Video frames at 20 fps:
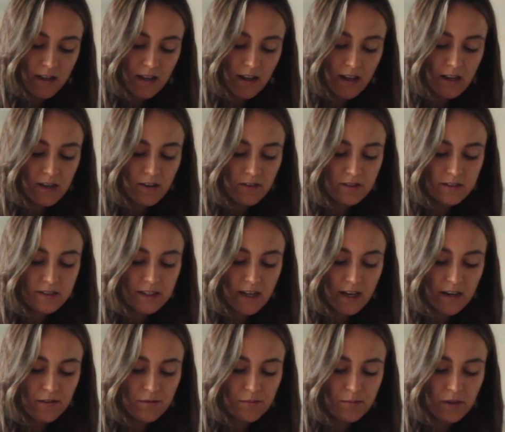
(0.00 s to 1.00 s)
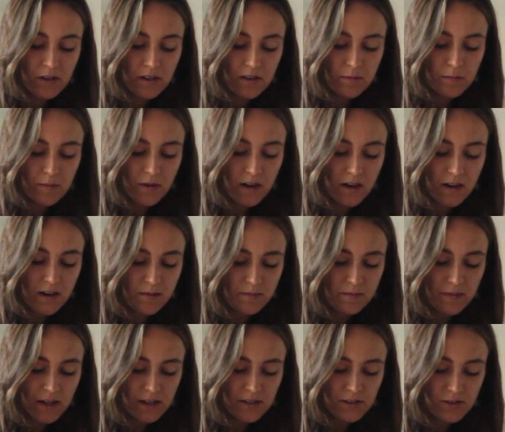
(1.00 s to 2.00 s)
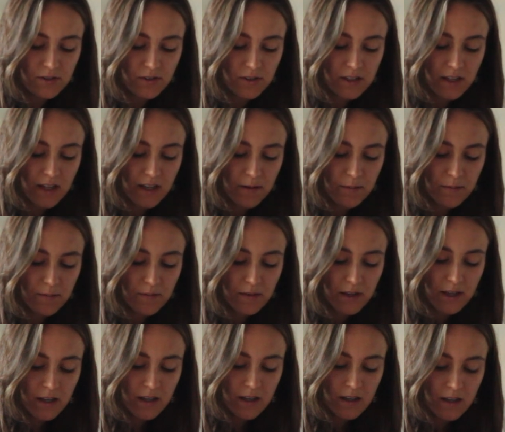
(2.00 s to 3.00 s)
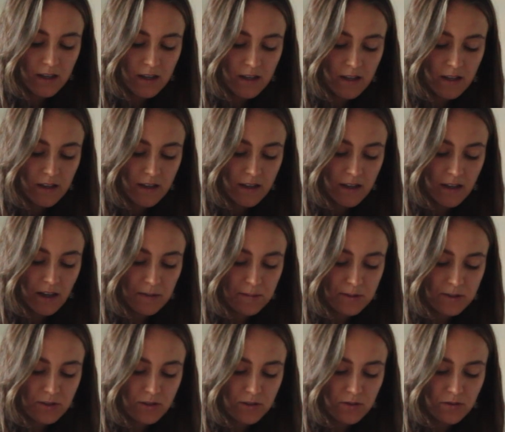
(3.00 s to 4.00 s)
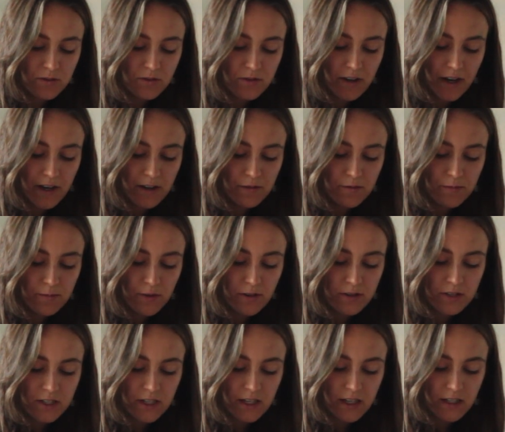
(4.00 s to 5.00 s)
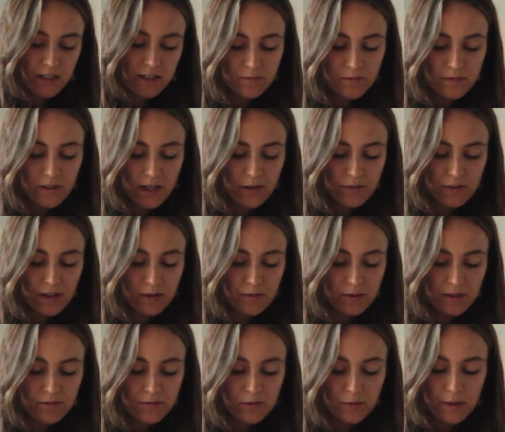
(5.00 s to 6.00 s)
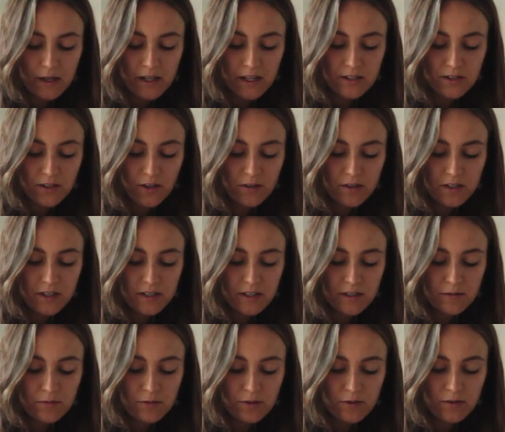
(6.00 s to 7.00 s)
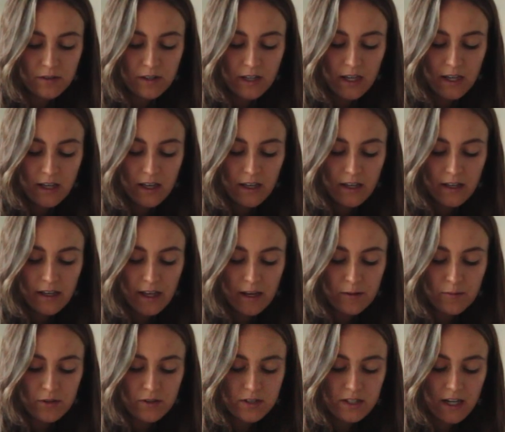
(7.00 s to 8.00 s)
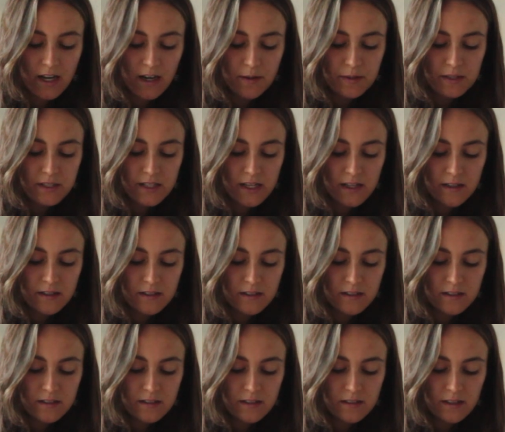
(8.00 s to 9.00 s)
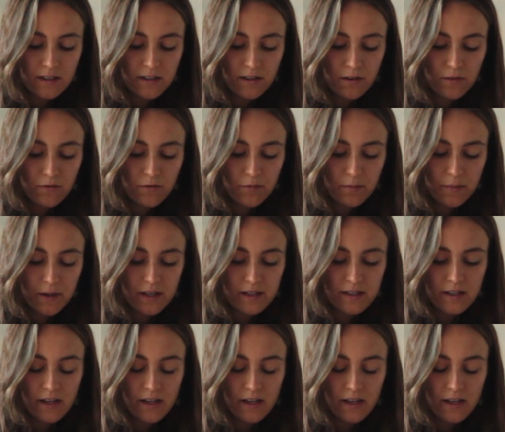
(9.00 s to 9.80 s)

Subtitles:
alongside of being a mom. I enjoy that I'm able to do creative projects. I feel like when Wilma gets older, it will get more time intensive, but